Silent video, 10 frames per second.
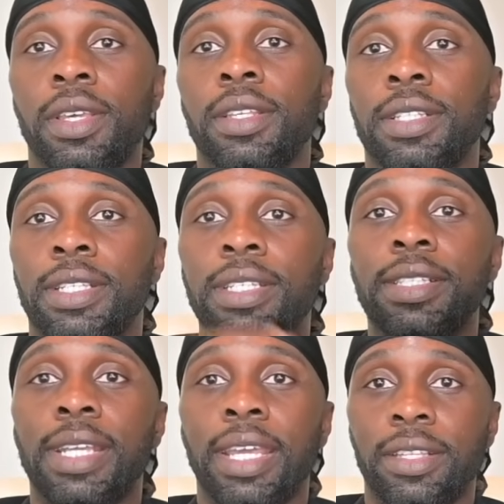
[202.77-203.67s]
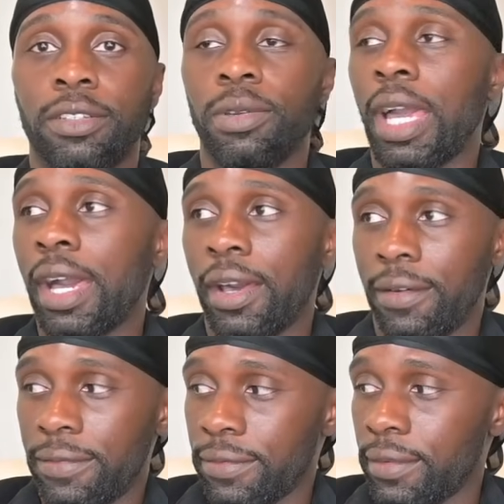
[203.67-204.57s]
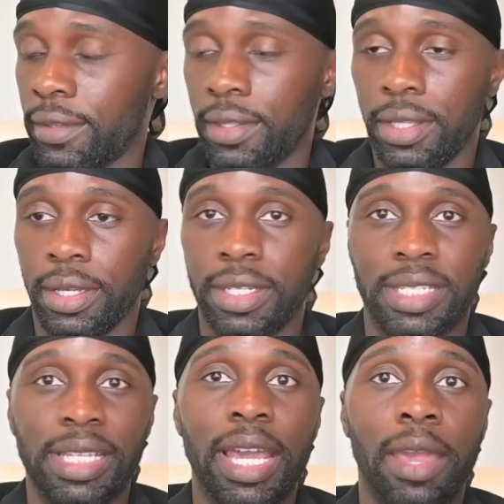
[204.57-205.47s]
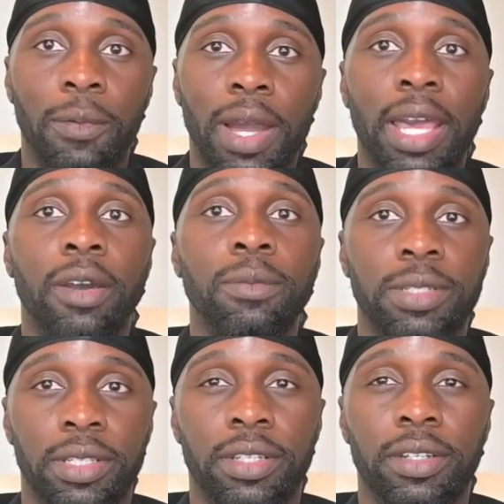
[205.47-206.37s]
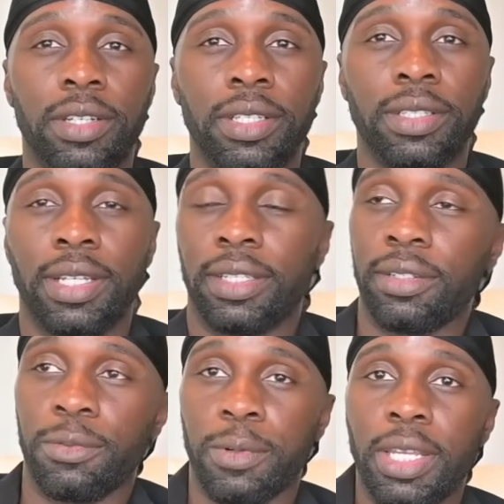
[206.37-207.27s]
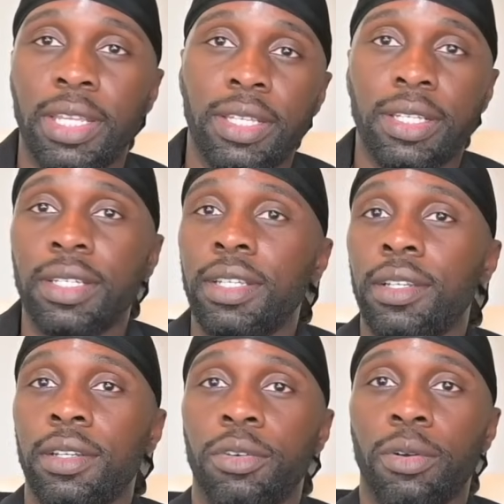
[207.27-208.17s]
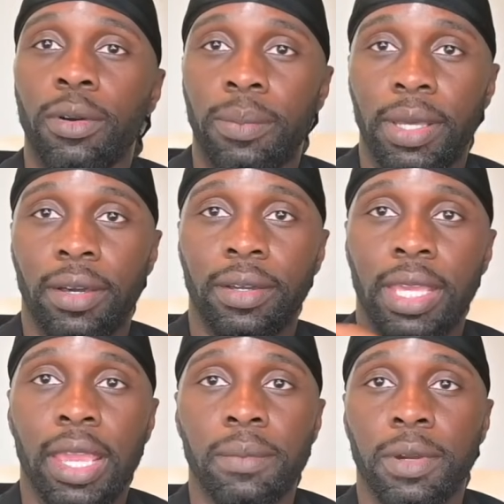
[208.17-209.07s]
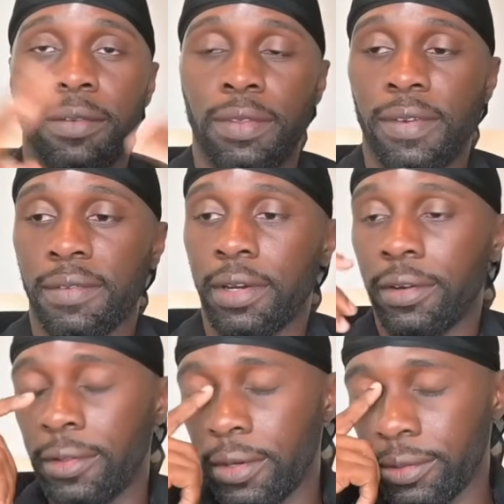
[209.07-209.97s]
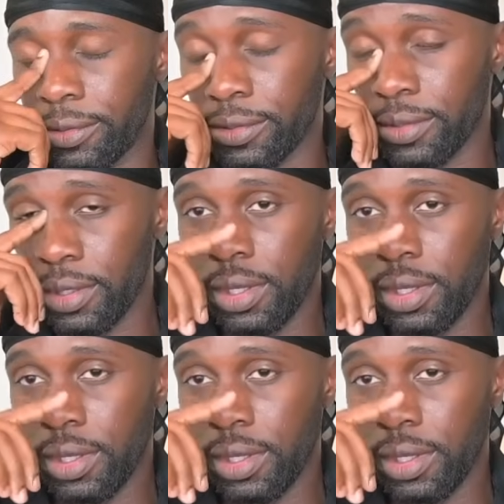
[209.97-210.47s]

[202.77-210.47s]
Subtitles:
See, these days you have the DIY home security, like the Ring doorbell camera, if you've ever heard of those.